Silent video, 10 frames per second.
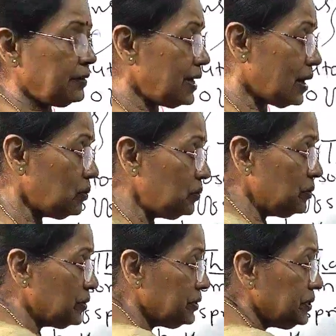Now,
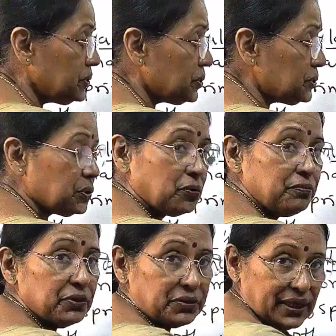due to
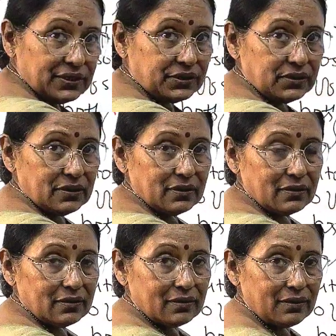mutation
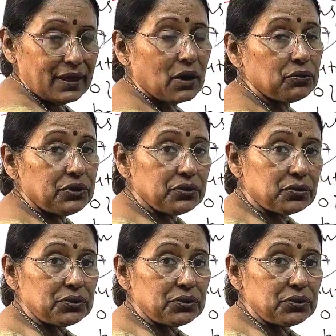of